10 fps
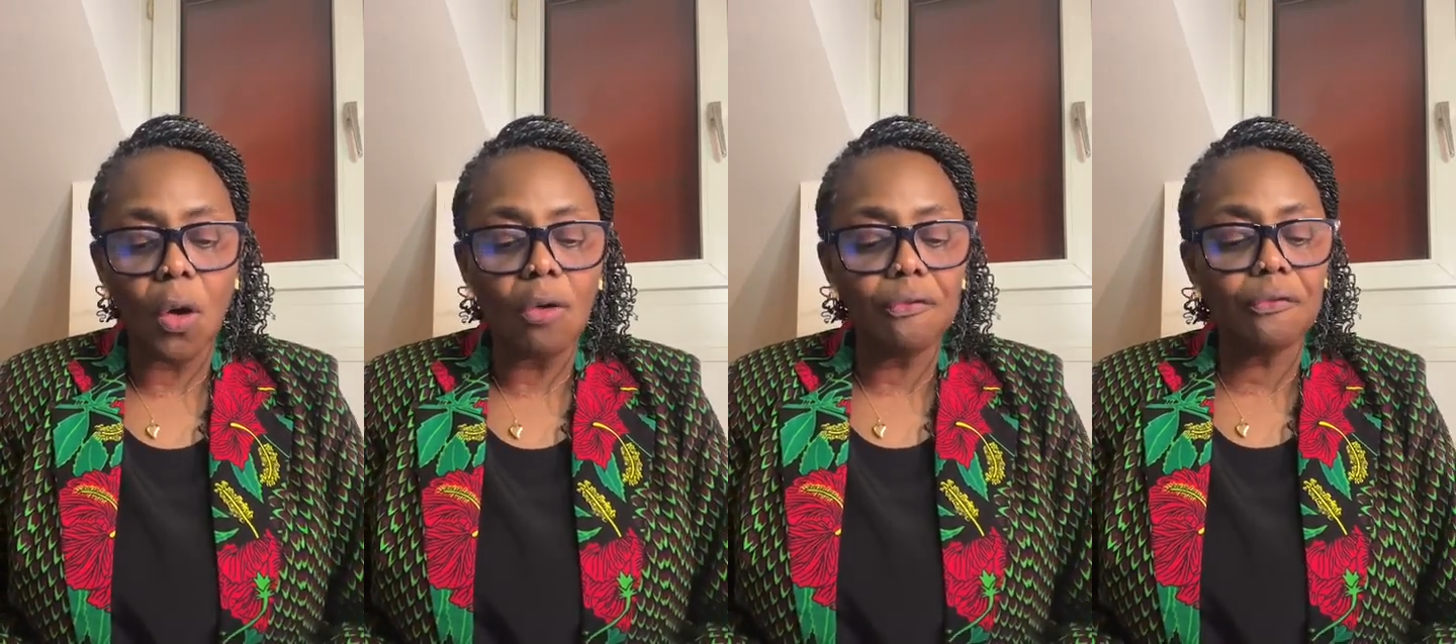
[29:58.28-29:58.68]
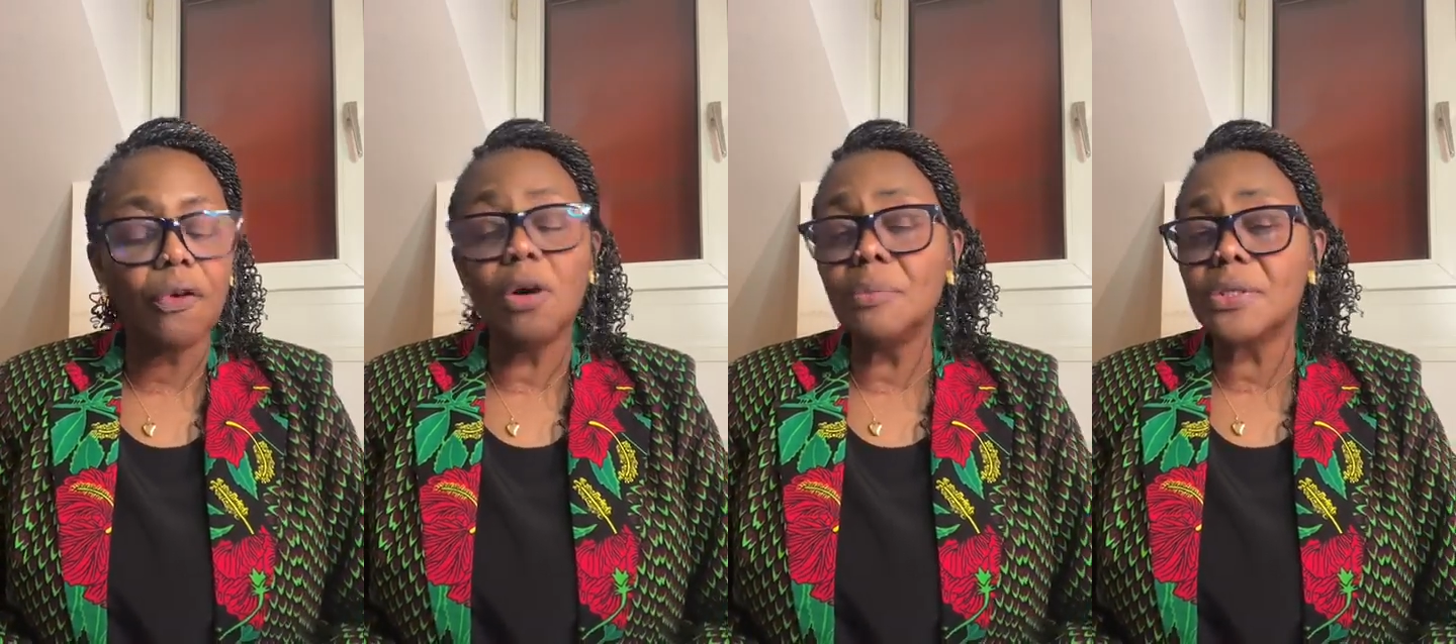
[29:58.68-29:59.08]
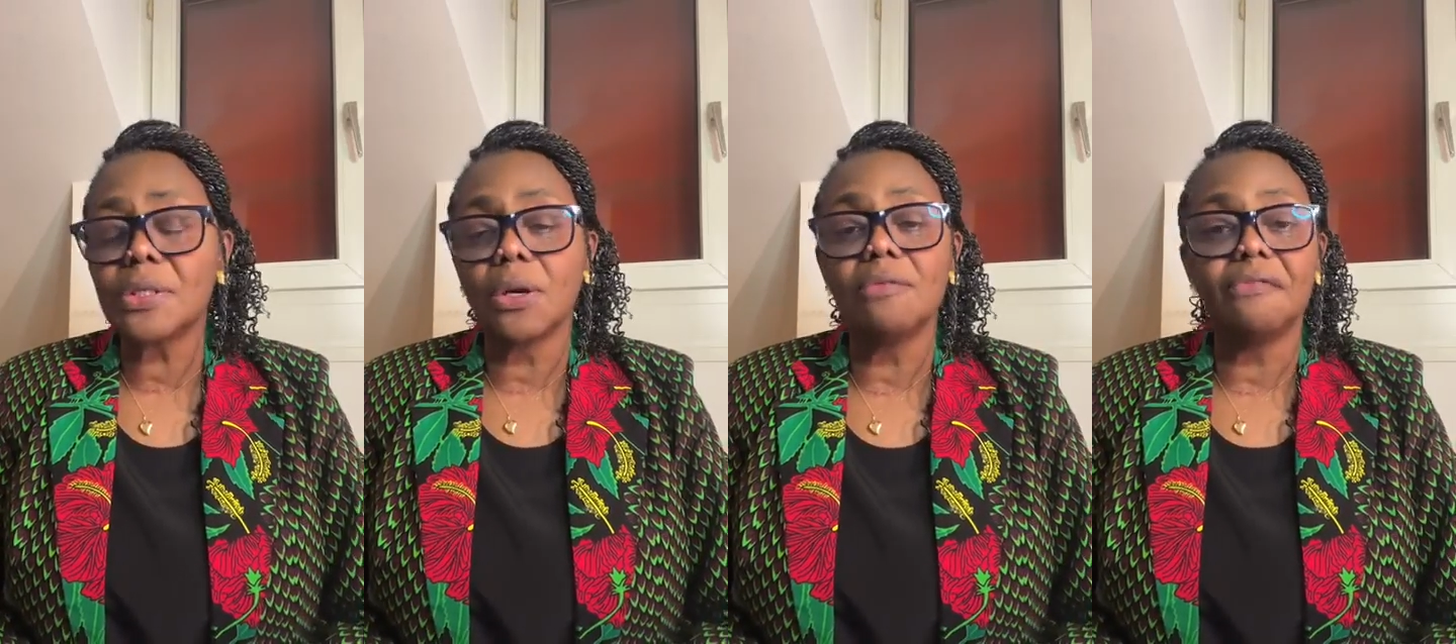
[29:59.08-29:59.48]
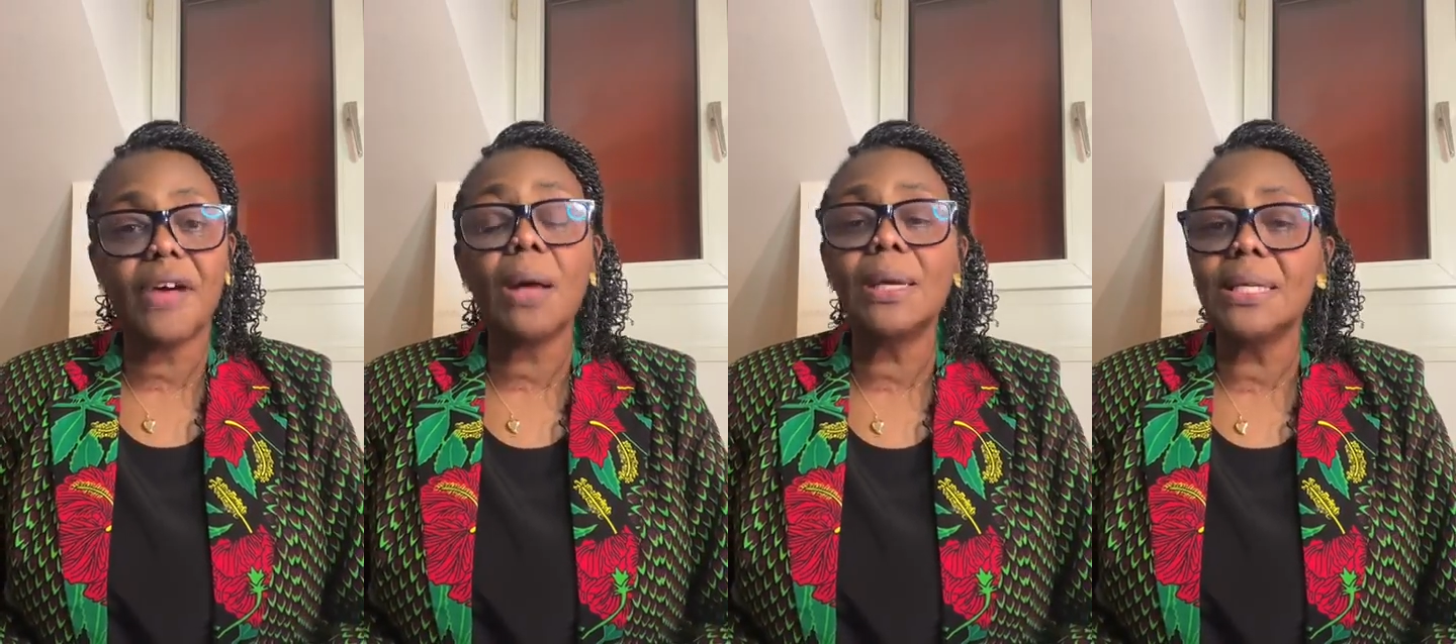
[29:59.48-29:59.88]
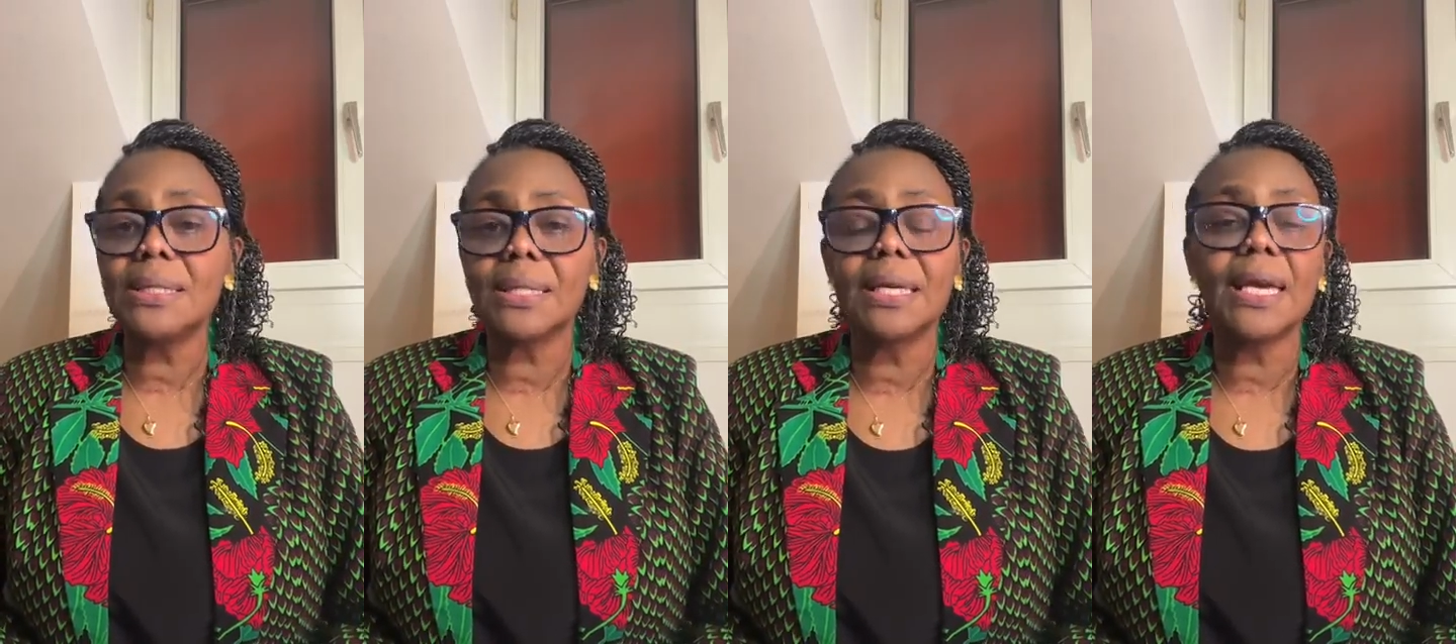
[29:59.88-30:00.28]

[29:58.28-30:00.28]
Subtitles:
All forms of violence